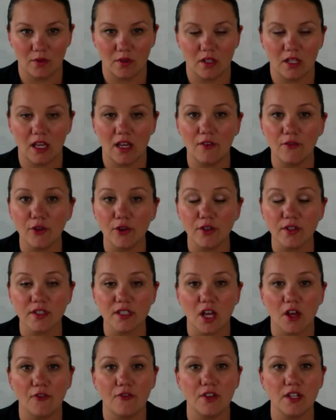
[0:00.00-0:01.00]
Give
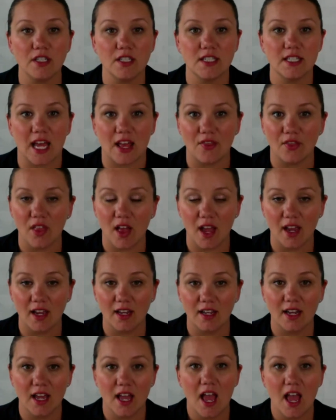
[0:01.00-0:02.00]
yourself a
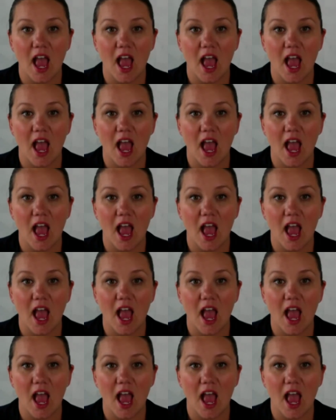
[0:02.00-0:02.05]
deadline